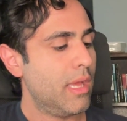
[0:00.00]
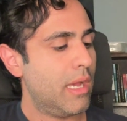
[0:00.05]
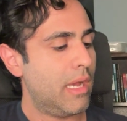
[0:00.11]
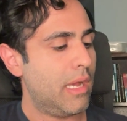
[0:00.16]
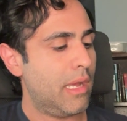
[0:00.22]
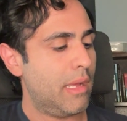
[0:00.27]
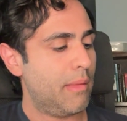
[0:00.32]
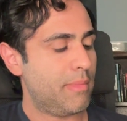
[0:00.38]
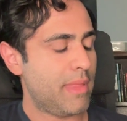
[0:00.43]

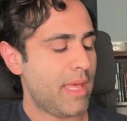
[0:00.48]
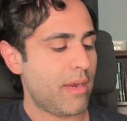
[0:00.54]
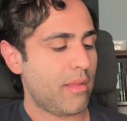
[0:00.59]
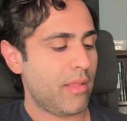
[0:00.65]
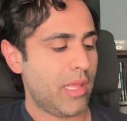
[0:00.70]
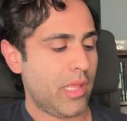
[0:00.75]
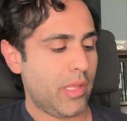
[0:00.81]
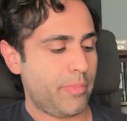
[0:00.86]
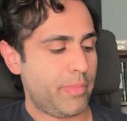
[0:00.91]

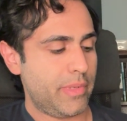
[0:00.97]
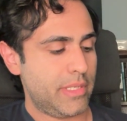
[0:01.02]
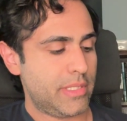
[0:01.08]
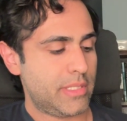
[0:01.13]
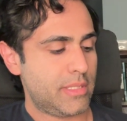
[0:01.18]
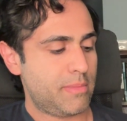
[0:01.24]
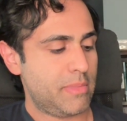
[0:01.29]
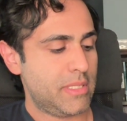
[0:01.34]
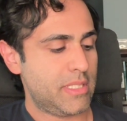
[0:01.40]
That'll help us
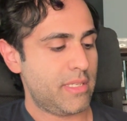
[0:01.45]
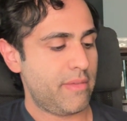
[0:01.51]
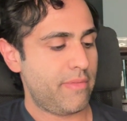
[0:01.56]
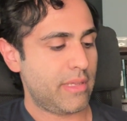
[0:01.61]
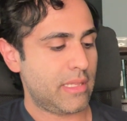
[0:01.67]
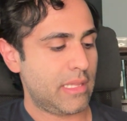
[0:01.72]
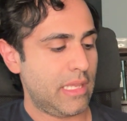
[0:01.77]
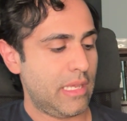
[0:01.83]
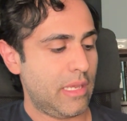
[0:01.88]

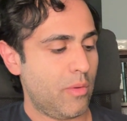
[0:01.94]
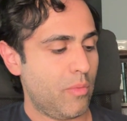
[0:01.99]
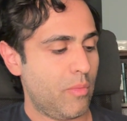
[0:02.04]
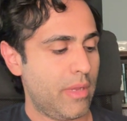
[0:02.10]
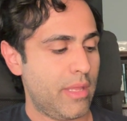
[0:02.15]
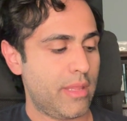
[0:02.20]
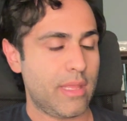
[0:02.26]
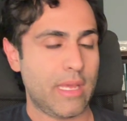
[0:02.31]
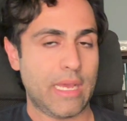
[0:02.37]
specifically
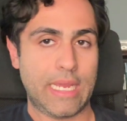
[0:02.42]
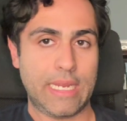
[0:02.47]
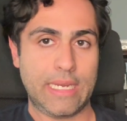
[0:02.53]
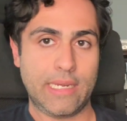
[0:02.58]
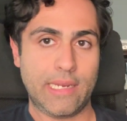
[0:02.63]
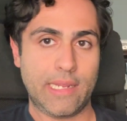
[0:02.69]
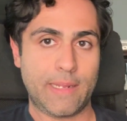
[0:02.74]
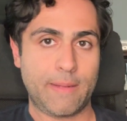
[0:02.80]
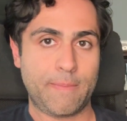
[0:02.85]
with
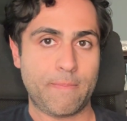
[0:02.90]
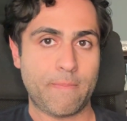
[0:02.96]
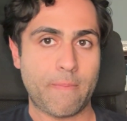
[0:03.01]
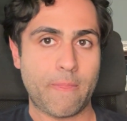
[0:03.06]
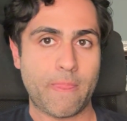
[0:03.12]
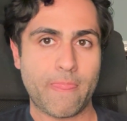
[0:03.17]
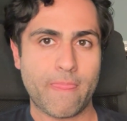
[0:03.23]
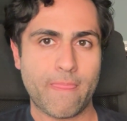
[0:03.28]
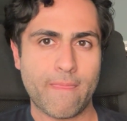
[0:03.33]
heightening.
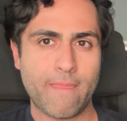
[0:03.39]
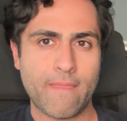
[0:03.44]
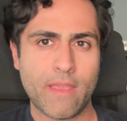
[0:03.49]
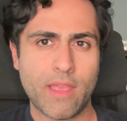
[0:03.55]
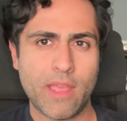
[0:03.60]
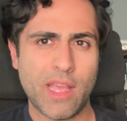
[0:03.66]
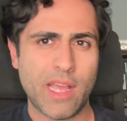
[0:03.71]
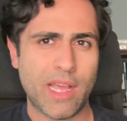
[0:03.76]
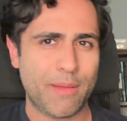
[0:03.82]

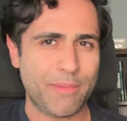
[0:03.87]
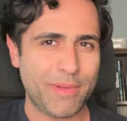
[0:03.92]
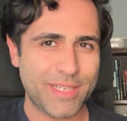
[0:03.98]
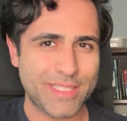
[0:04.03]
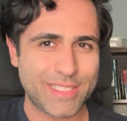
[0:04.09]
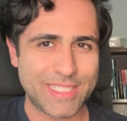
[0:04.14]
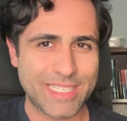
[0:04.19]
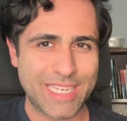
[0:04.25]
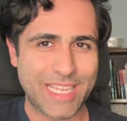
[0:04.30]
I'm going to
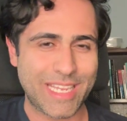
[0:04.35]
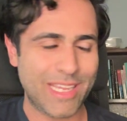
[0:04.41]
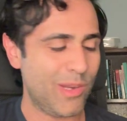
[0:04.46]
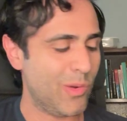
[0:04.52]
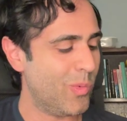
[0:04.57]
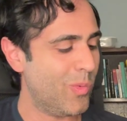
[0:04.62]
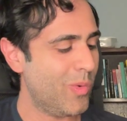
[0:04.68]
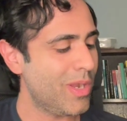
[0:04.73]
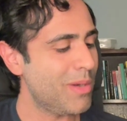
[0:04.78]
sneak
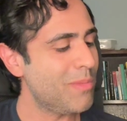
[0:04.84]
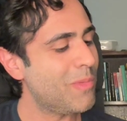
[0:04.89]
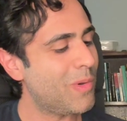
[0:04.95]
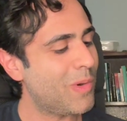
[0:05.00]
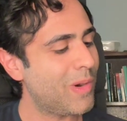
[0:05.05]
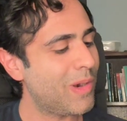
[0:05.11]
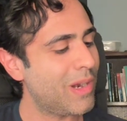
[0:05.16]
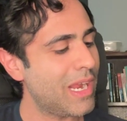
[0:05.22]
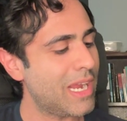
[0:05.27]
in one
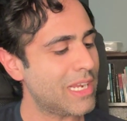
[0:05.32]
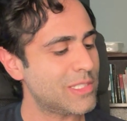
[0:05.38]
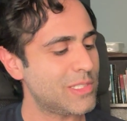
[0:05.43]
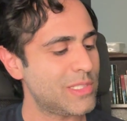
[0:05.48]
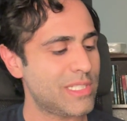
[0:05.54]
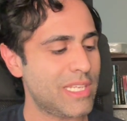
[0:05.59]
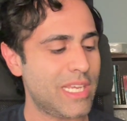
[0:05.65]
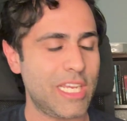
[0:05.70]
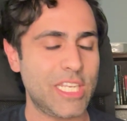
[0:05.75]
more
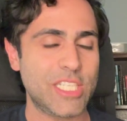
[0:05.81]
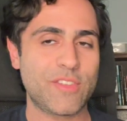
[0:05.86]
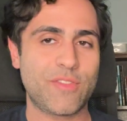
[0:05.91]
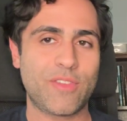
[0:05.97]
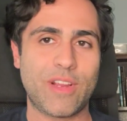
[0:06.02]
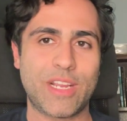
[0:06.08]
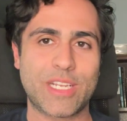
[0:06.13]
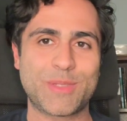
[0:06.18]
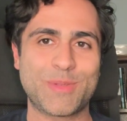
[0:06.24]
exercise
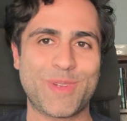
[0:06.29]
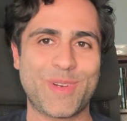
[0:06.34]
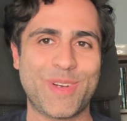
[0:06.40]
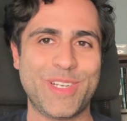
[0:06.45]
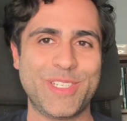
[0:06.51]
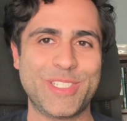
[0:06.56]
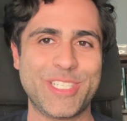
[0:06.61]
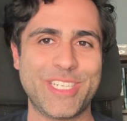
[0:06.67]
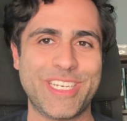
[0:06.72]
for
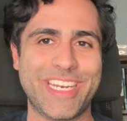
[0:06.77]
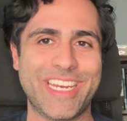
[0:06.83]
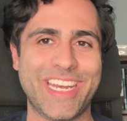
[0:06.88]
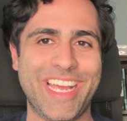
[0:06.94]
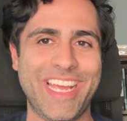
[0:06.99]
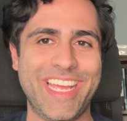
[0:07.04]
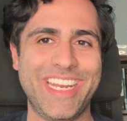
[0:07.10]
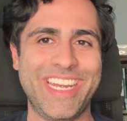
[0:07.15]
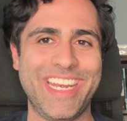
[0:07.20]
exploration and
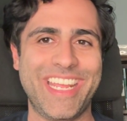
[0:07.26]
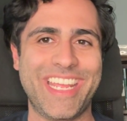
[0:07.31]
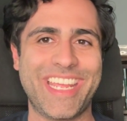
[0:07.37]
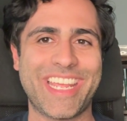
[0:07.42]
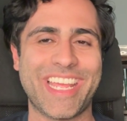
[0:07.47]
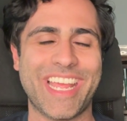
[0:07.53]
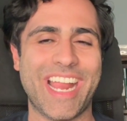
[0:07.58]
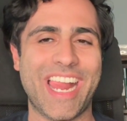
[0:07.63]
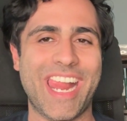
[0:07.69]

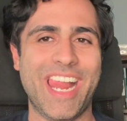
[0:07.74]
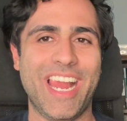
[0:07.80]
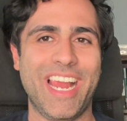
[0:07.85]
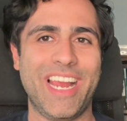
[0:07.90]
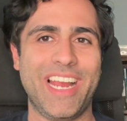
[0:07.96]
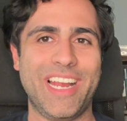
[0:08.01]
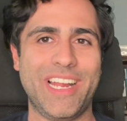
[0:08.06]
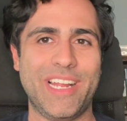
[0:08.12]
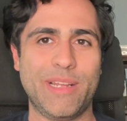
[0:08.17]
heightening
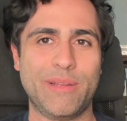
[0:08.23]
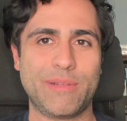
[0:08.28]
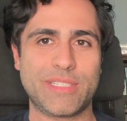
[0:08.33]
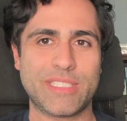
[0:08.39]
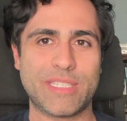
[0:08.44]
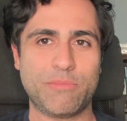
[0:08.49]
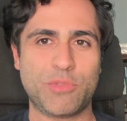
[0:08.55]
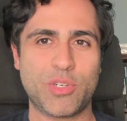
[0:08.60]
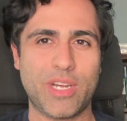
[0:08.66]

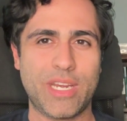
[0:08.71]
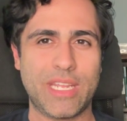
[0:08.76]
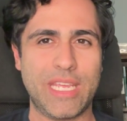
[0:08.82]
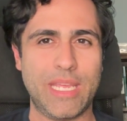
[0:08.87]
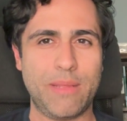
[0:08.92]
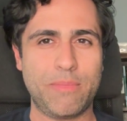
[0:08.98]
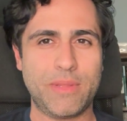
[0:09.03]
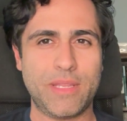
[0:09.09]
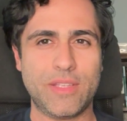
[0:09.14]
because I'm trying to
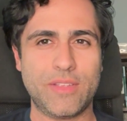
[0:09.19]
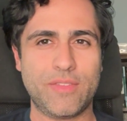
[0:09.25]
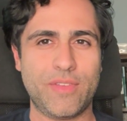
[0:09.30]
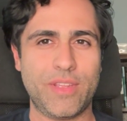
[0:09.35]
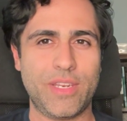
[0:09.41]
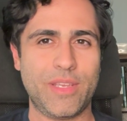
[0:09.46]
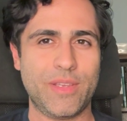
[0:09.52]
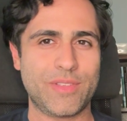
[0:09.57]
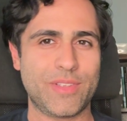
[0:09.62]
keep these
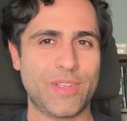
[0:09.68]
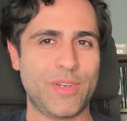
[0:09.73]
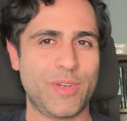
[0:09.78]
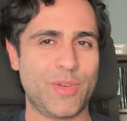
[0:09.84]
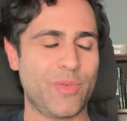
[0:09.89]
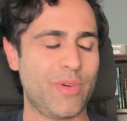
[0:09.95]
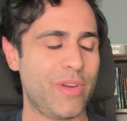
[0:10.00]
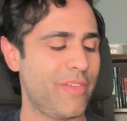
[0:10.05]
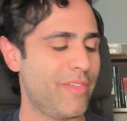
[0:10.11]
videos under
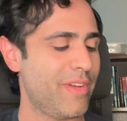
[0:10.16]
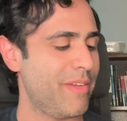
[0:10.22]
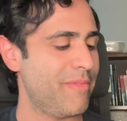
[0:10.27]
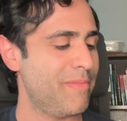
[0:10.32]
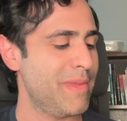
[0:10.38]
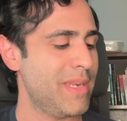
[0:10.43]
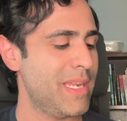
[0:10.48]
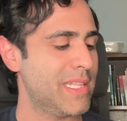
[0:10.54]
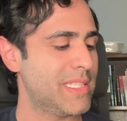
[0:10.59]

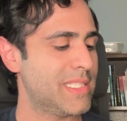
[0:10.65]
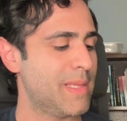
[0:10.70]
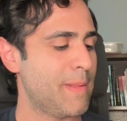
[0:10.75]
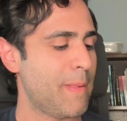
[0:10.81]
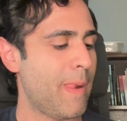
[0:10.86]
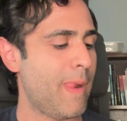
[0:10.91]
25 minutes.